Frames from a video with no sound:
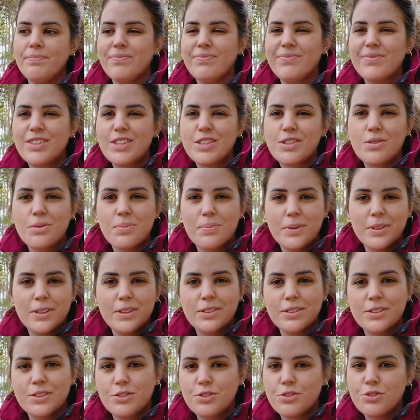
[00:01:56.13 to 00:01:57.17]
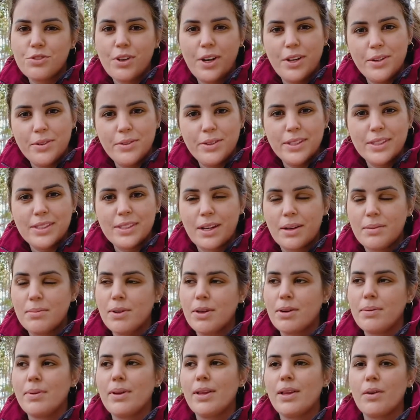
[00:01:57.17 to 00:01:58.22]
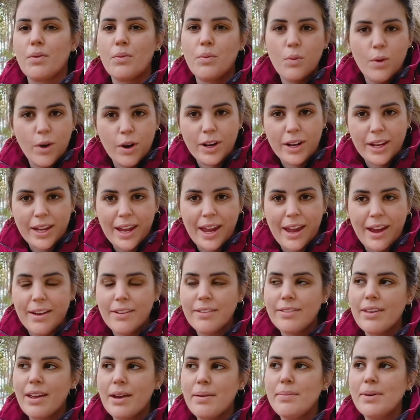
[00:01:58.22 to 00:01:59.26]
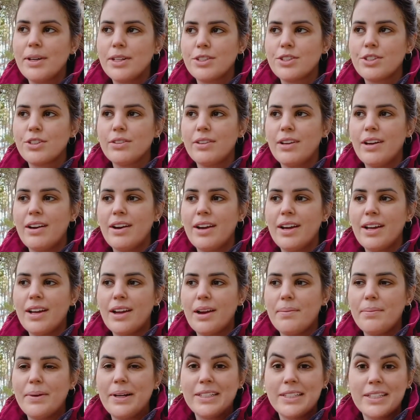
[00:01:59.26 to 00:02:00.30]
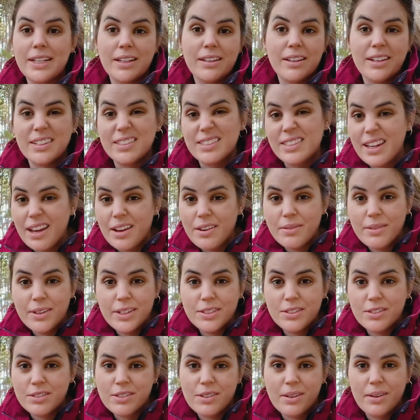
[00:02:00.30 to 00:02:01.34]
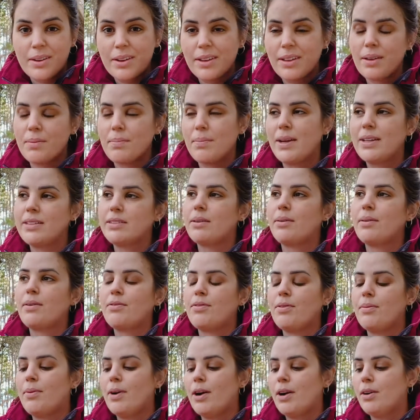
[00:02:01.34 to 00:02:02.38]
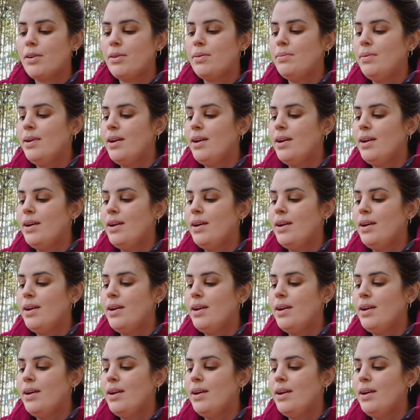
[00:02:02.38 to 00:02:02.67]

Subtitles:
super strenuous, I'm not gonna be working out that much on the hike, I might take a sandwich or something, make something from home.